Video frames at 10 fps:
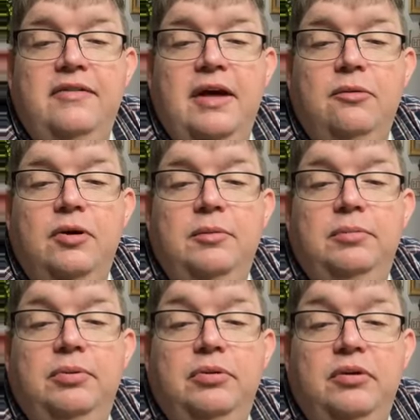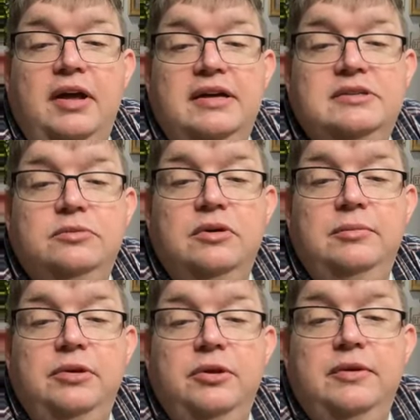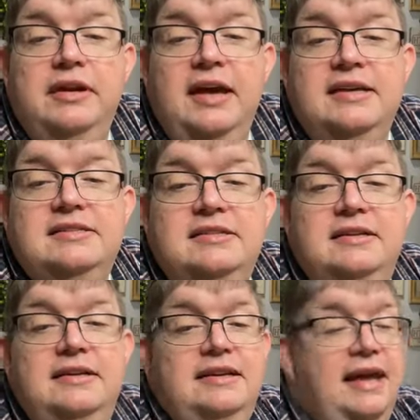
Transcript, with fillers: have that one plus one blue one. Yes,